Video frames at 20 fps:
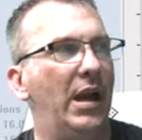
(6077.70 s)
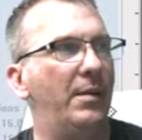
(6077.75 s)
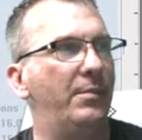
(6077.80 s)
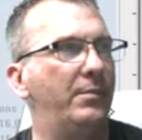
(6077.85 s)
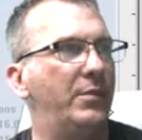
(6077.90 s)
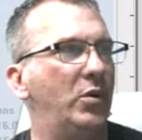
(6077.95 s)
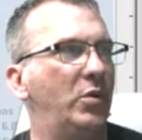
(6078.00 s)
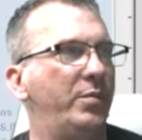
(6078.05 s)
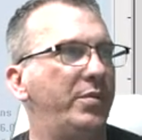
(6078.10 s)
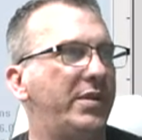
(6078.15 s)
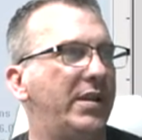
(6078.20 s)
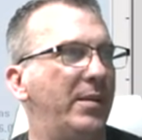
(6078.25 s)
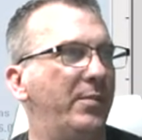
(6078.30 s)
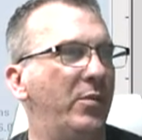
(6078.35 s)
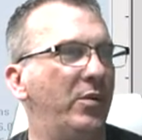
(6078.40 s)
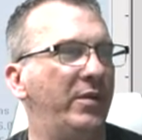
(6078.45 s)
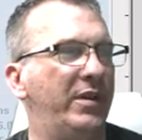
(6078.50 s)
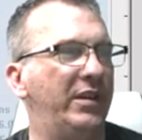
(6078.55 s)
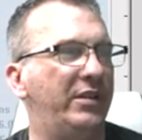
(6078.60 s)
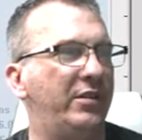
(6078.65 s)
Oops, I
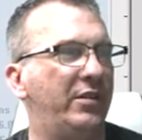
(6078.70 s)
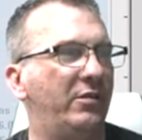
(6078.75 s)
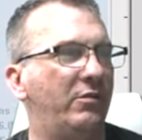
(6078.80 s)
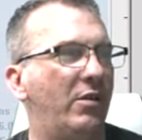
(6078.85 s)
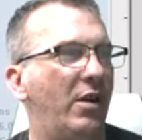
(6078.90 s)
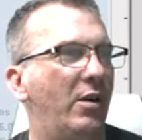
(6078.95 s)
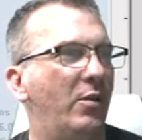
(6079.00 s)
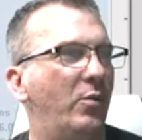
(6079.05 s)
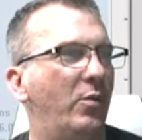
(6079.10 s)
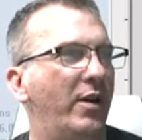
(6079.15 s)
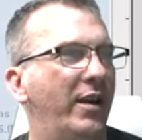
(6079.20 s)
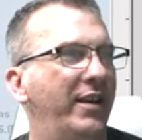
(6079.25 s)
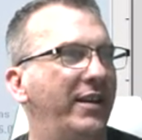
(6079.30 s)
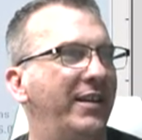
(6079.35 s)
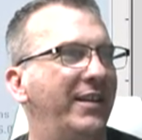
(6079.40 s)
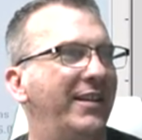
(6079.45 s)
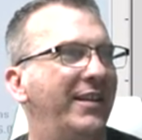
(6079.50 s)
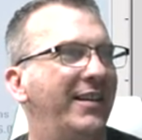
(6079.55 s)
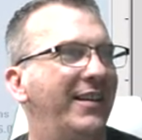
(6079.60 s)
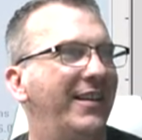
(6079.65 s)
moved it to the wrong one.
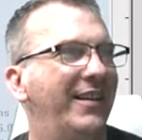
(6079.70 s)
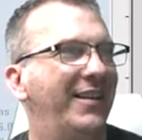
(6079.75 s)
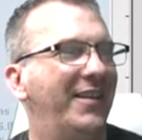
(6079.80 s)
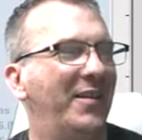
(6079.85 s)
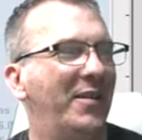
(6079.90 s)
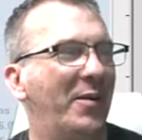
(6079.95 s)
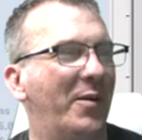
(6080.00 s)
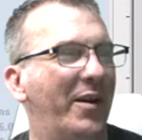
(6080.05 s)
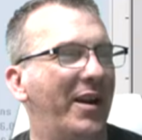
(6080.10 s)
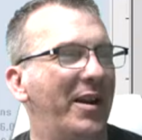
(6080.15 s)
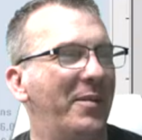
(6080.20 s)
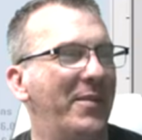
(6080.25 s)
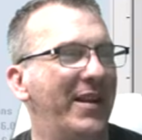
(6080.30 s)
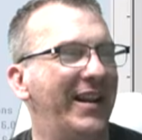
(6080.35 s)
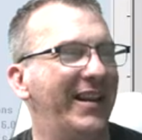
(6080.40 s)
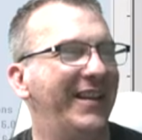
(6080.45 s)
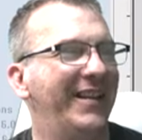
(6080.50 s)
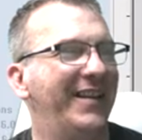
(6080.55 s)
Hold on a minute.